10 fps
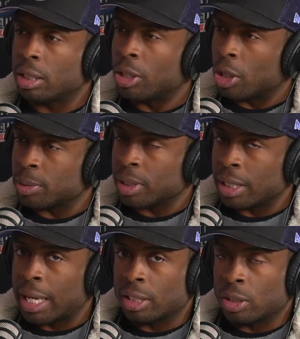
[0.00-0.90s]
You know what I'm saying?
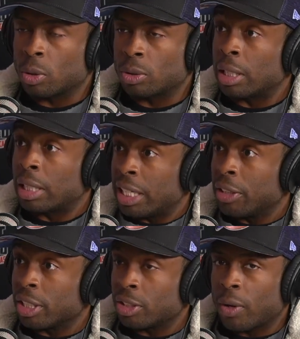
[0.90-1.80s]
Like the
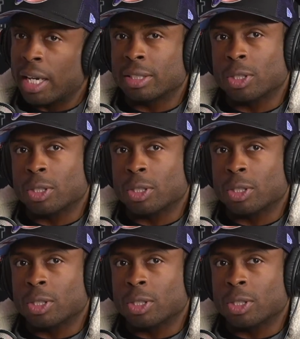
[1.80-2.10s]
lyrics, right?